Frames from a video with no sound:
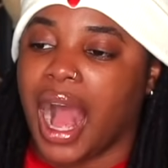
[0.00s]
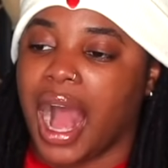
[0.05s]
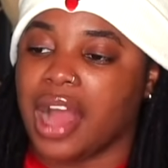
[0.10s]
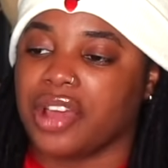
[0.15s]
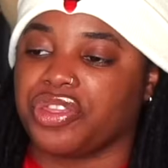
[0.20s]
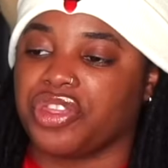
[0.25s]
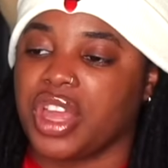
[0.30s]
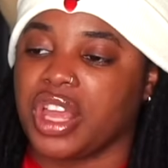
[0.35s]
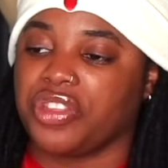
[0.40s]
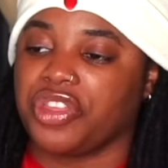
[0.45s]
I
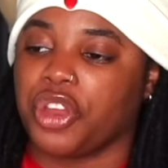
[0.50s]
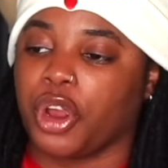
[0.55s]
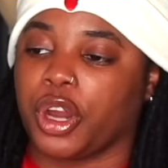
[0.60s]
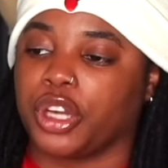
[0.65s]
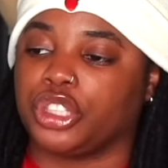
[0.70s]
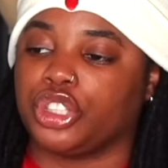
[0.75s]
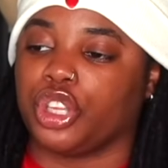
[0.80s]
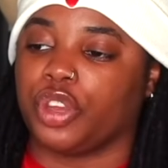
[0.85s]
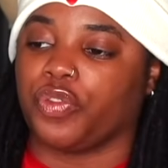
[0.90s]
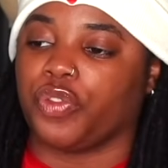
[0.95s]
think there are
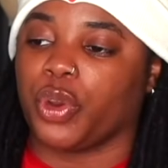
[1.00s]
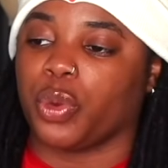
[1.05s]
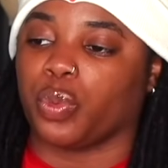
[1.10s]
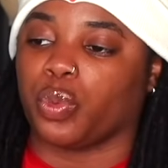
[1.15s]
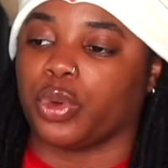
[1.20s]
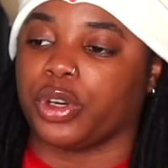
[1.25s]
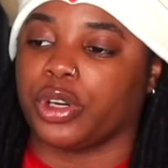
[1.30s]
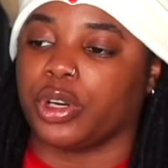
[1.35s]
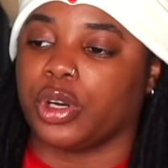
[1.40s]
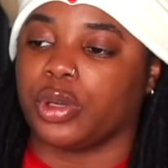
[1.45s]
different
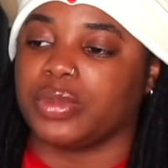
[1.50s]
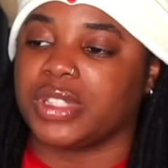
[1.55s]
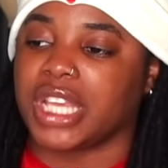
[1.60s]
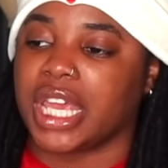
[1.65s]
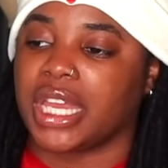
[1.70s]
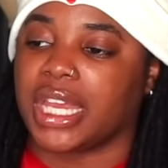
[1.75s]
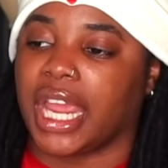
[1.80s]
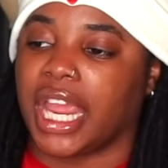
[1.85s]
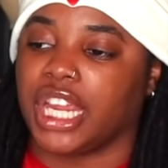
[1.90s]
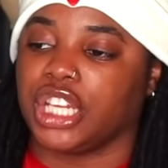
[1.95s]
realms
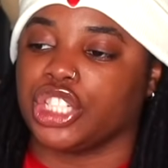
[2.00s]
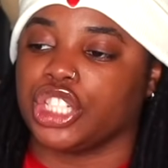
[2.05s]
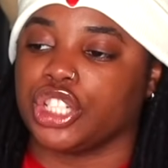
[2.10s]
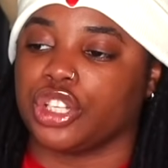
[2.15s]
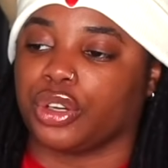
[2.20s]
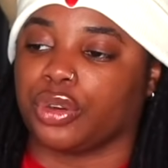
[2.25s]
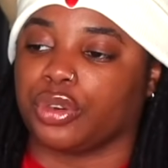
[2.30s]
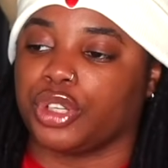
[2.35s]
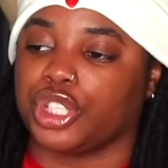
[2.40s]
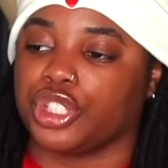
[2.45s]
and
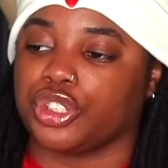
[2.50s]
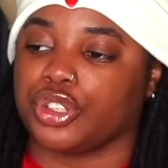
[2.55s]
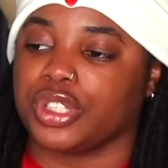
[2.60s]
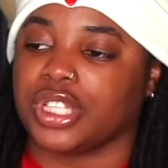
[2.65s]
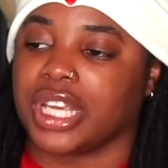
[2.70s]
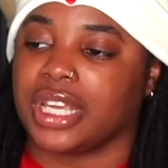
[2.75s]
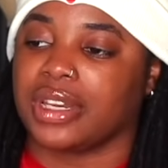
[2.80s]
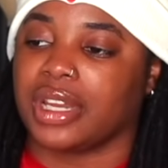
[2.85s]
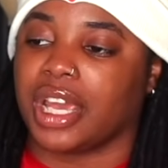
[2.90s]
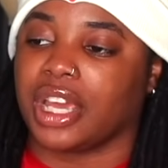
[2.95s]
ancient creatures
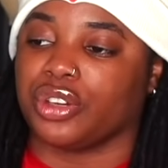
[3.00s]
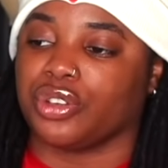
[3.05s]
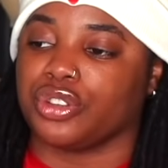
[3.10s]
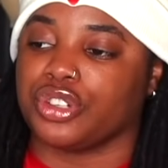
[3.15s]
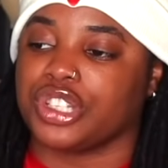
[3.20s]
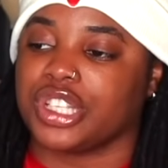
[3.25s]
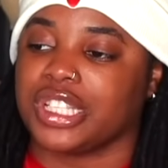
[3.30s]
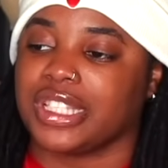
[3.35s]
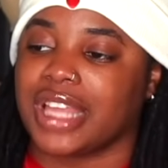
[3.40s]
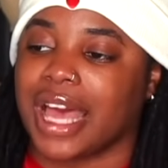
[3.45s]
and
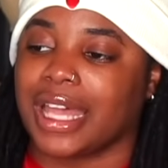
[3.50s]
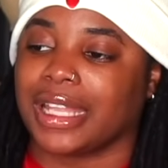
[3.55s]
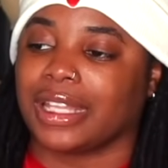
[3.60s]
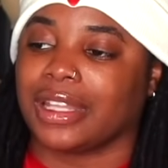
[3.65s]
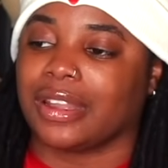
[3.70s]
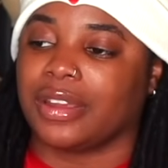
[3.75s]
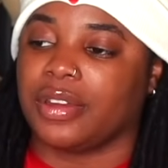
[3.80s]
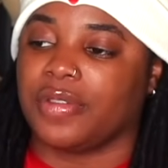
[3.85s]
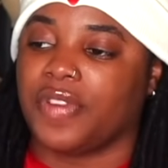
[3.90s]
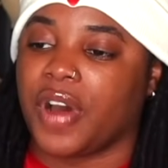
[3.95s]
energies that
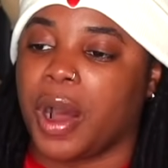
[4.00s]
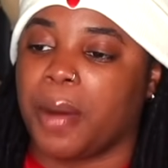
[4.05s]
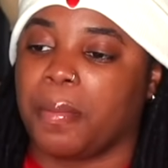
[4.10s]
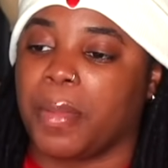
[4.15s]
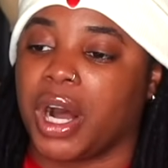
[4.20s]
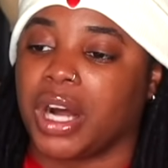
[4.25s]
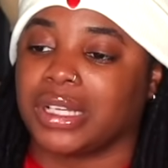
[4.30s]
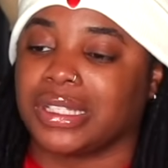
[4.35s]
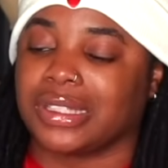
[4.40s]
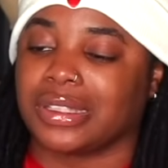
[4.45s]
live
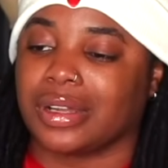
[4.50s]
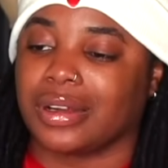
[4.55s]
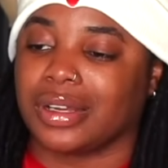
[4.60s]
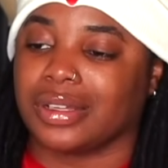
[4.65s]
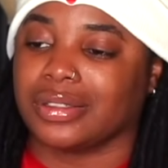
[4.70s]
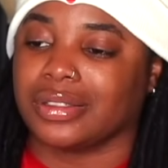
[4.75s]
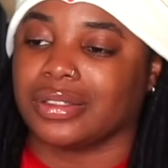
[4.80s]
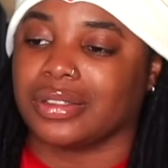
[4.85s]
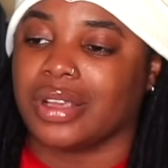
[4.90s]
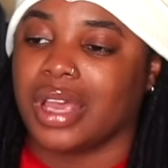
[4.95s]
amongst
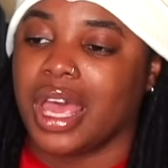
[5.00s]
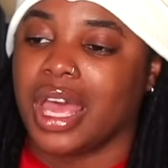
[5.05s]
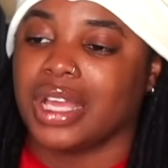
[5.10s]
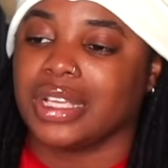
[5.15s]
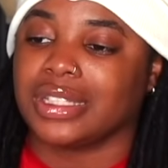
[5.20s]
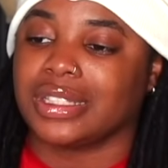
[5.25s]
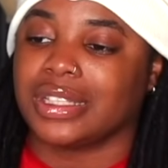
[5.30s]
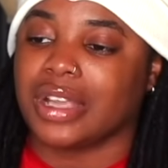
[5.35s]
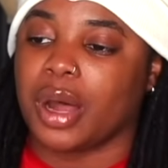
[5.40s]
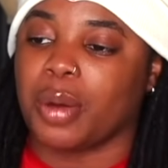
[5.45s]
us.
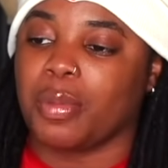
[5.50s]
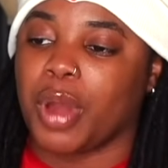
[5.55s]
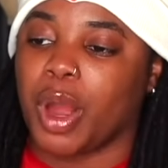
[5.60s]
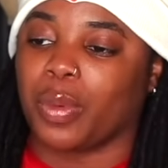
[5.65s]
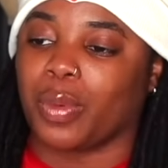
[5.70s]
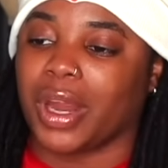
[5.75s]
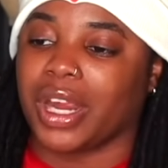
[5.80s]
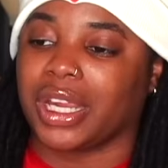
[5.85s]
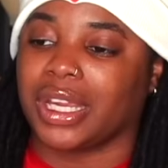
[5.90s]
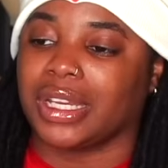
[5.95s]
Some
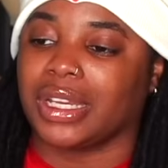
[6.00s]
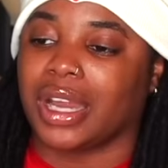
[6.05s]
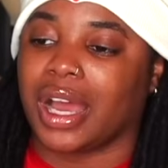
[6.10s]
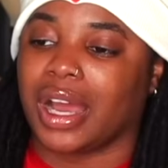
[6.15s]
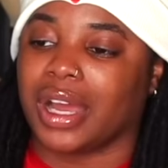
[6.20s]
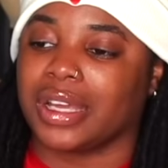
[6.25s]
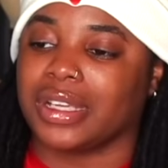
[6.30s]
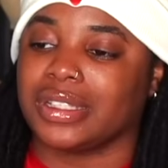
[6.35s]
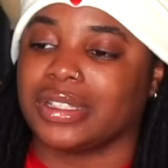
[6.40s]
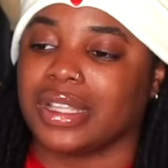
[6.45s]

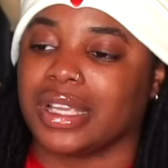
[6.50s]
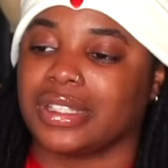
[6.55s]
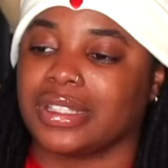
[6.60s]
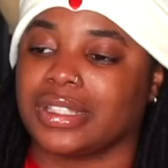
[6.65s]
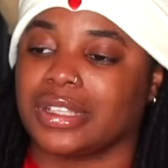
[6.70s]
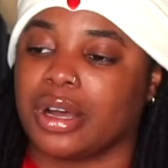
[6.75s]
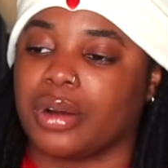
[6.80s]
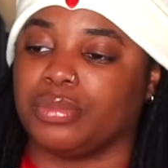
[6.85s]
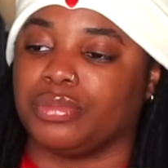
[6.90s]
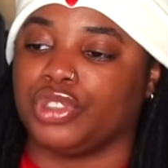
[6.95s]
recognized,
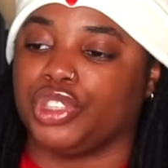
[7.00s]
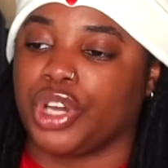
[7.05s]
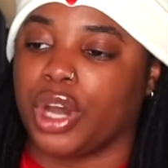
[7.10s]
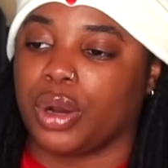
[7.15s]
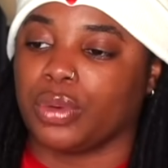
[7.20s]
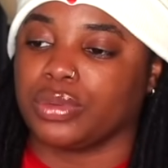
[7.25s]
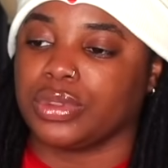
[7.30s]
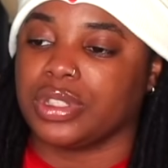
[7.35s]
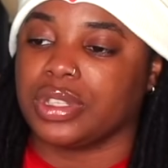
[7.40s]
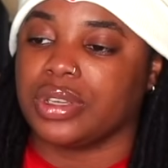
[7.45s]
some
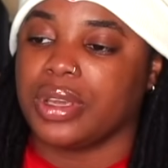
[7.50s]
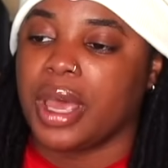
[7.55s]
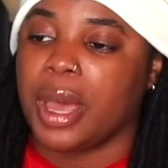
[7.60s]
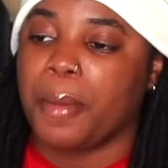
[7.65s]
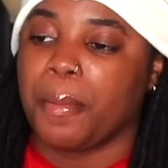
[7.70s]
don't.